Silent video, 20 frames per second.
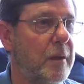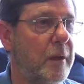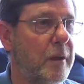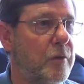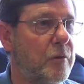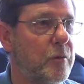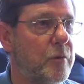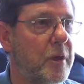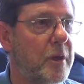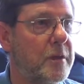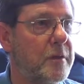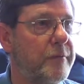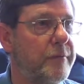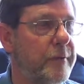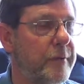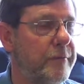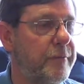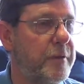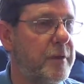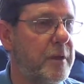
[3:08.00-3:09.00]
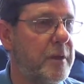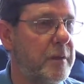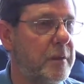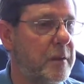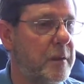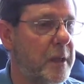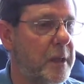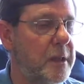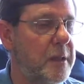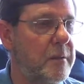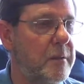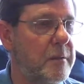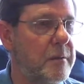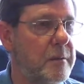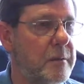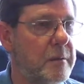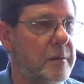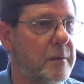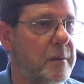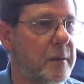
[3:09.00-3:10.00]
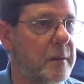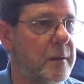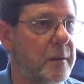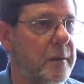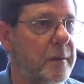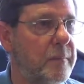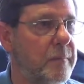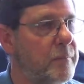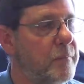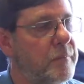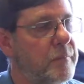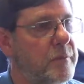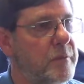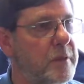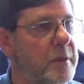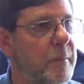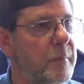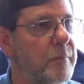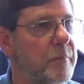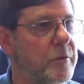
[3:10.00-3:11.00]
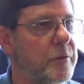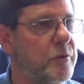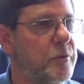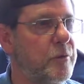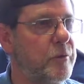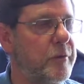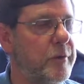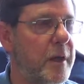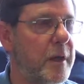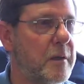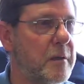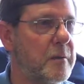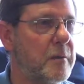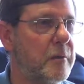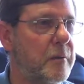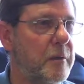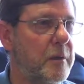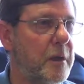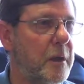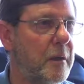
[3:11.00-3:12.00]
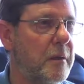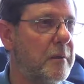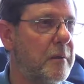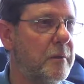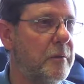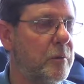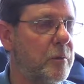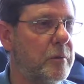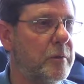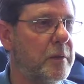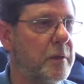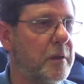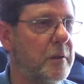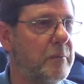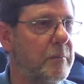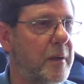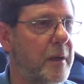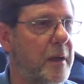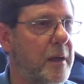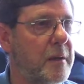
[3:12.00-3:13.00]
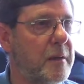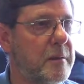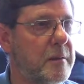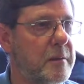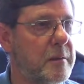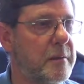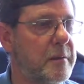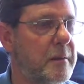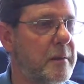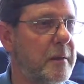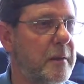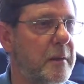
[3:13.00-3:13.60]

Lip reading: It took us 15 days, some 2,300 nautical miles,